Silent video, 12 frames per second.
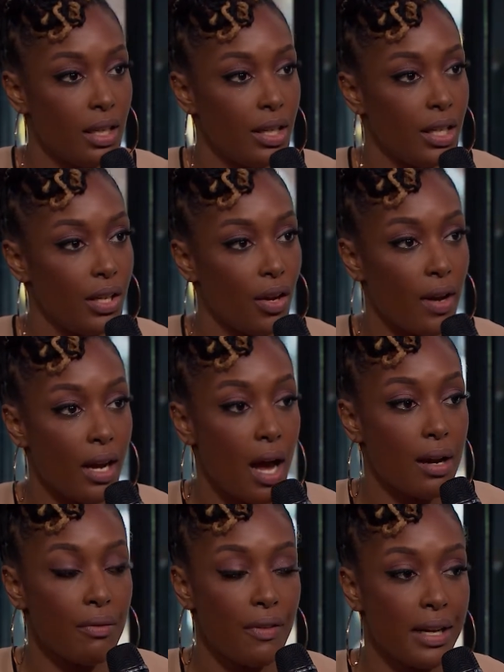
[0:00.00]
You know, I
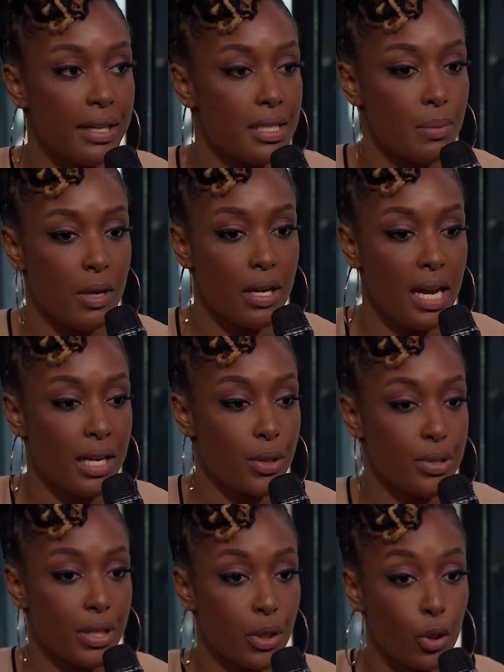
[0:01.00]
got invited to be on
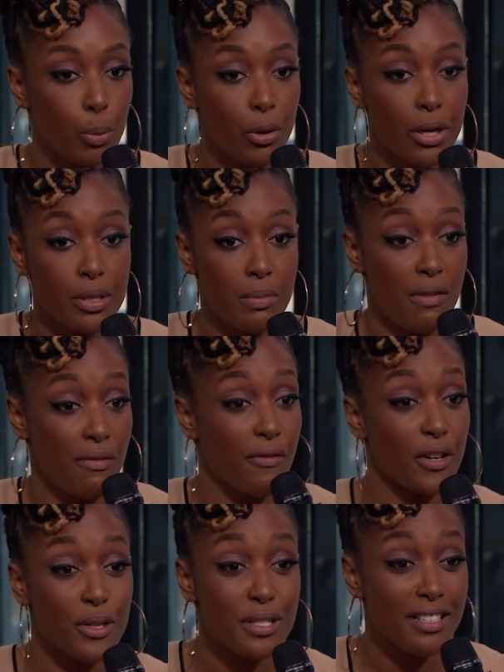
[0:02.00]
Anderson Cooper. It was my
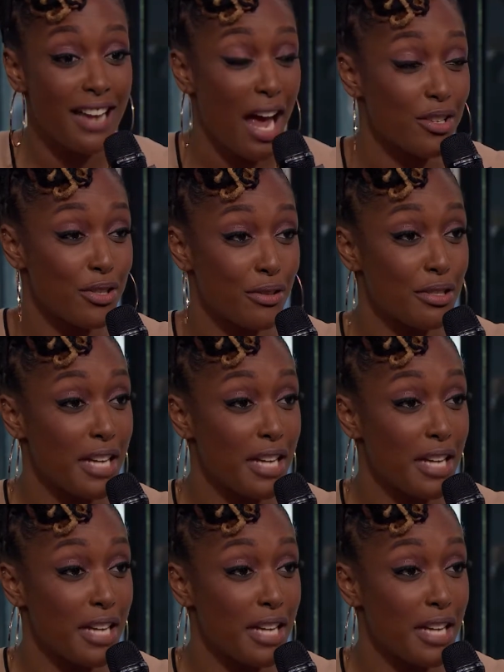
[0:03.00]
first national